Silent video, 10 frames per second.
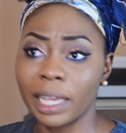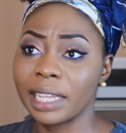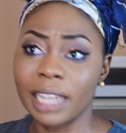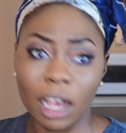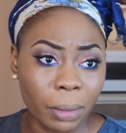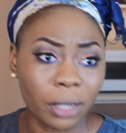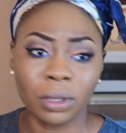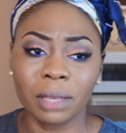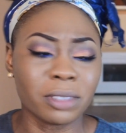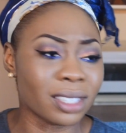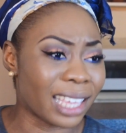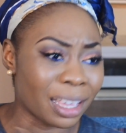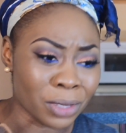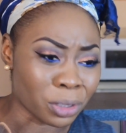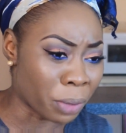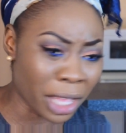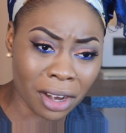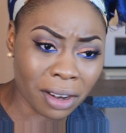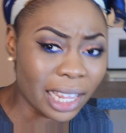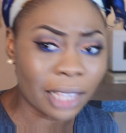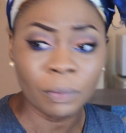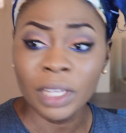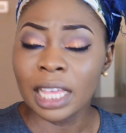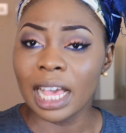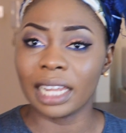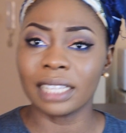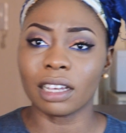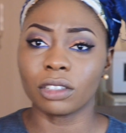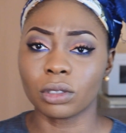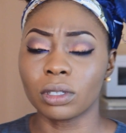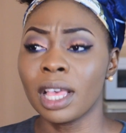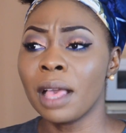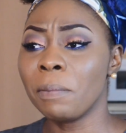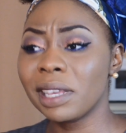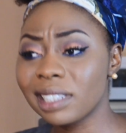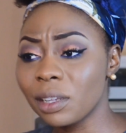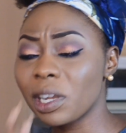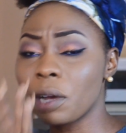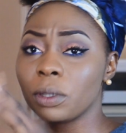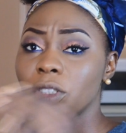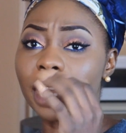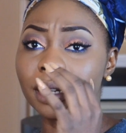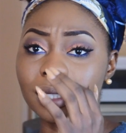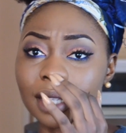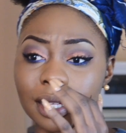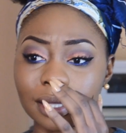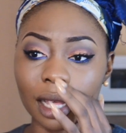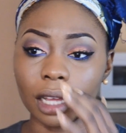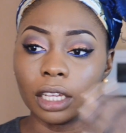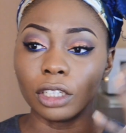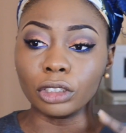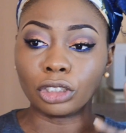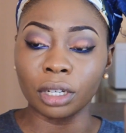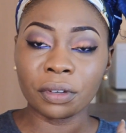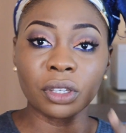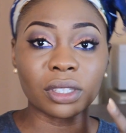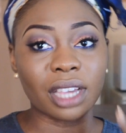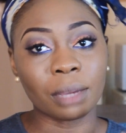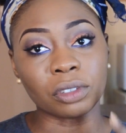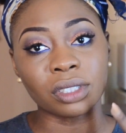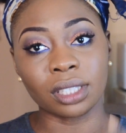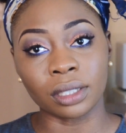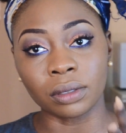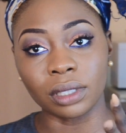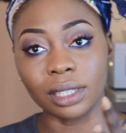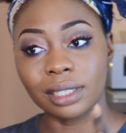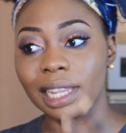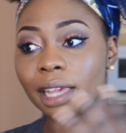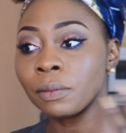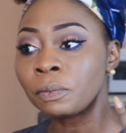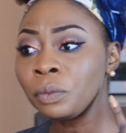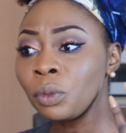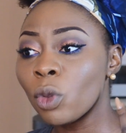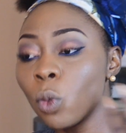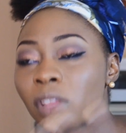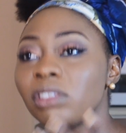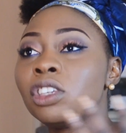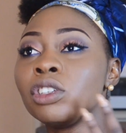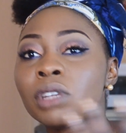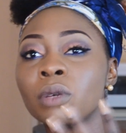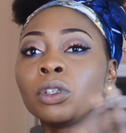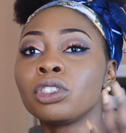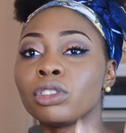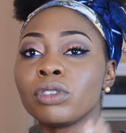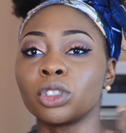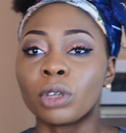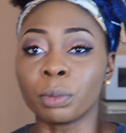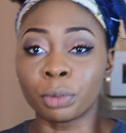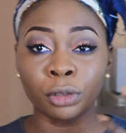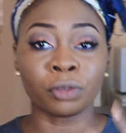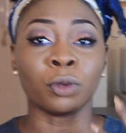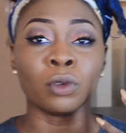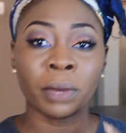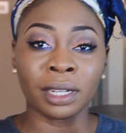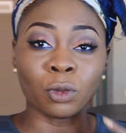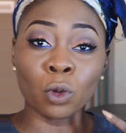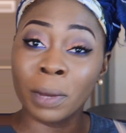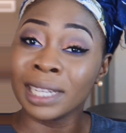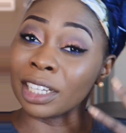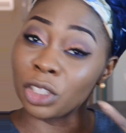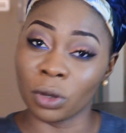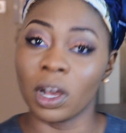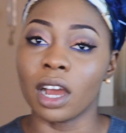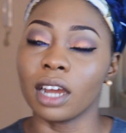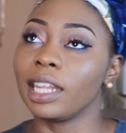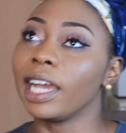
Like now my cooking game is better. Like I learned how to cook. Basically what I'm trying to say is that during your time of singleness, like one thing you really want to do is to improve the woman that you are.